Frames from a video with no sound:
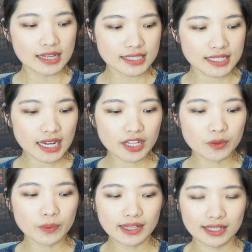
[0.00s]

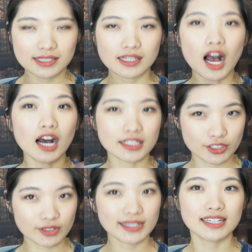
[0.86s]
Starting with
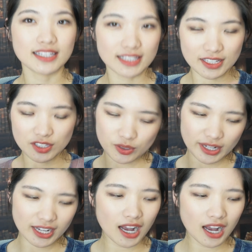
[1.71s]
Australian sunscreen,